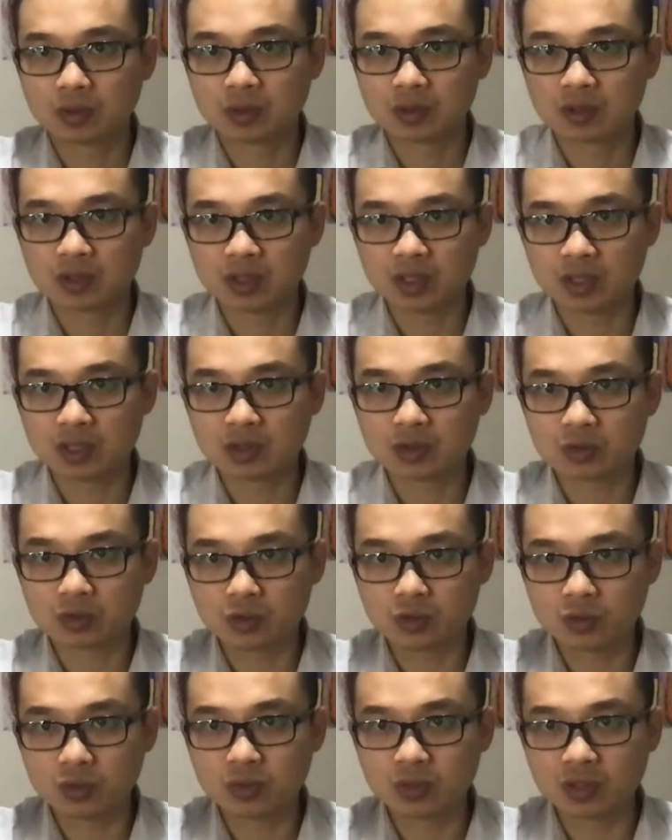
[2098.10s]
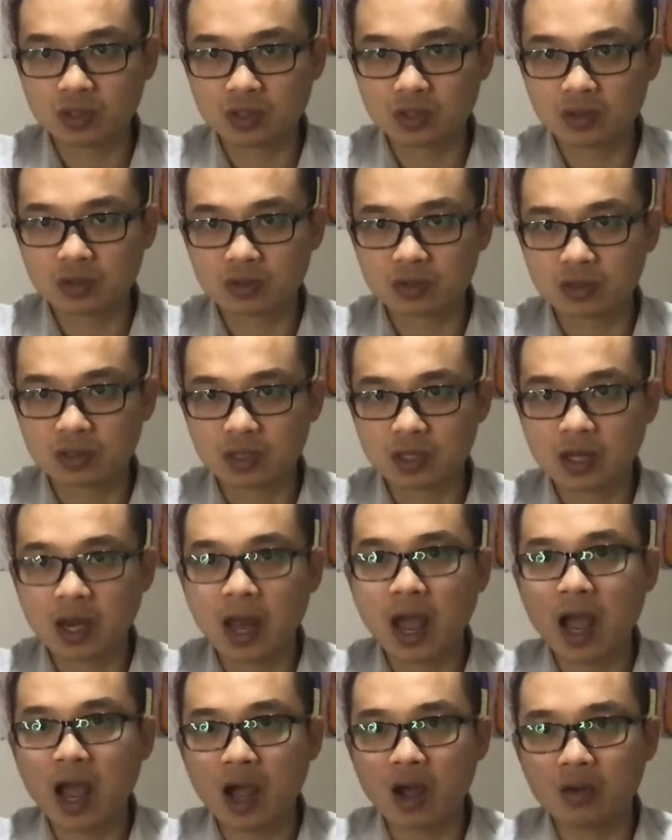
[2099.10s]
6 or 2 needles. And
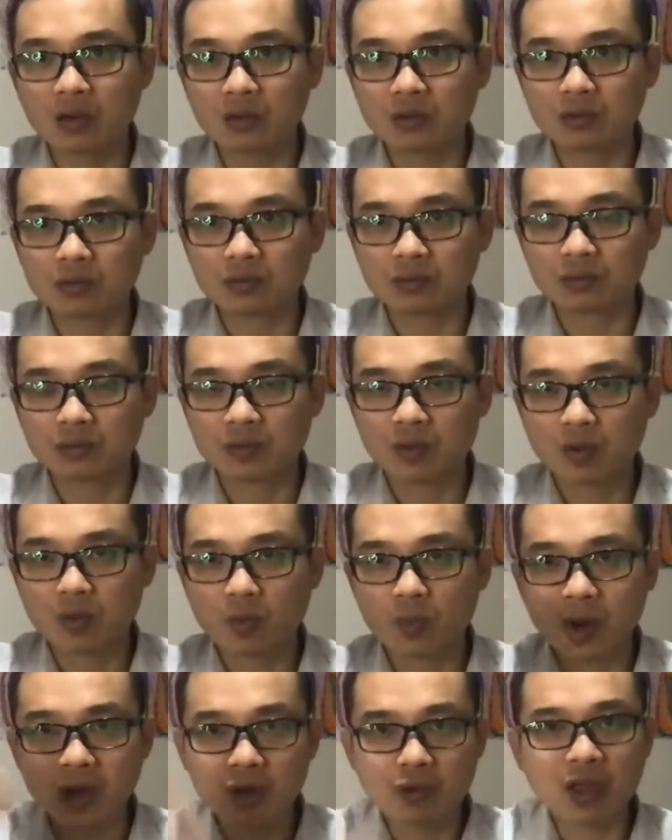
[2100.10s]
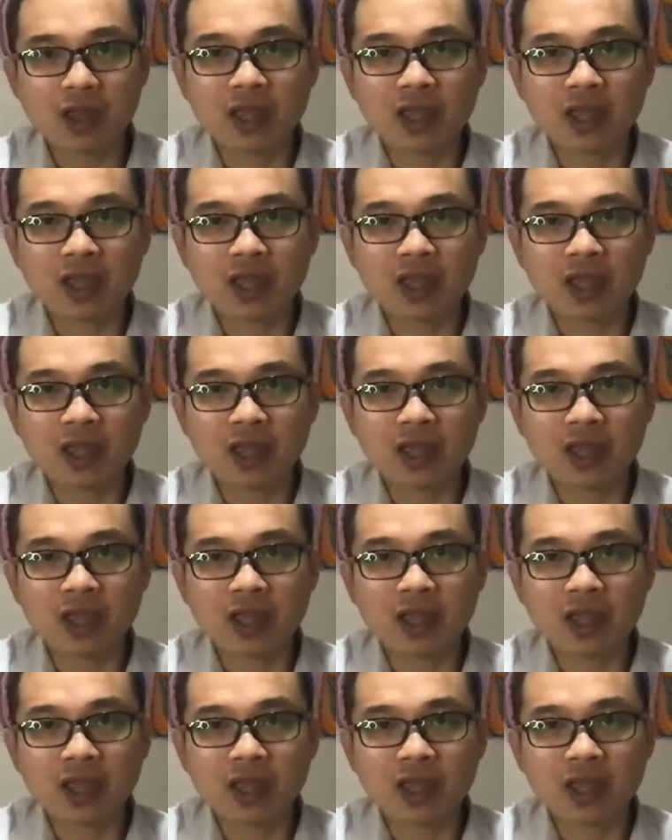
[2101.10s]
where do I